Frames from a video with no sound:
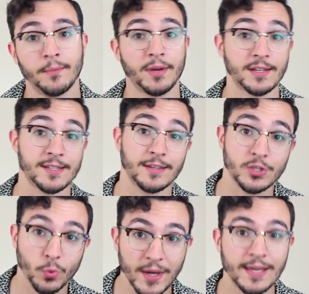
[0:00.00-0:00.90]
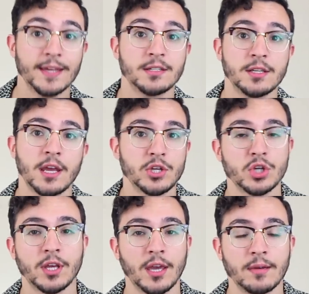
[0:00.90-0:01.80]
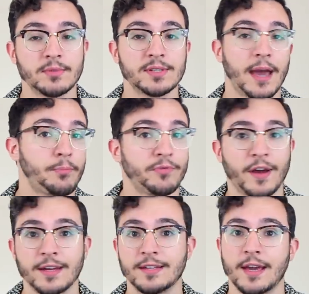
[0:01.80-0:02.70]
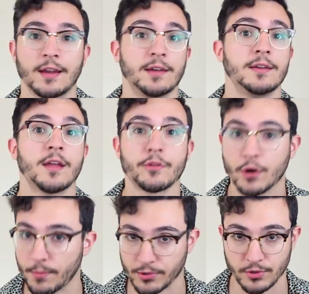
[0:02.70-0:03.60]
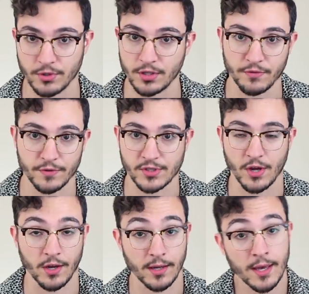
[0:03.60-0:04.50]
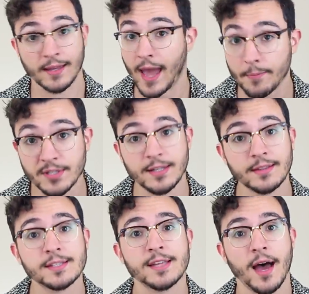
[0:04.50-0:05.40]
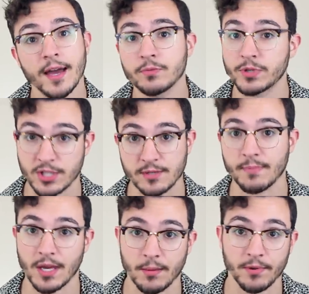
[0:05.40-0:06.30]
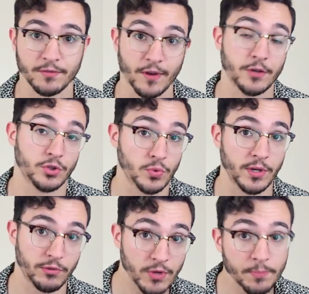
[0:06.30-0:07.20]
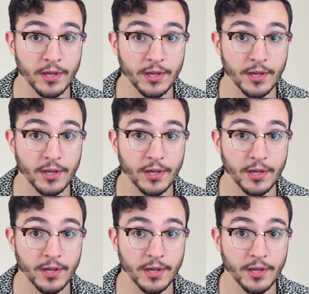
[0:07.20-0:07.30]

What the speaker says: Because in the 2018 Asian Games, that provided yet another opportunity for Son. Captaining the side, which is made up of under 23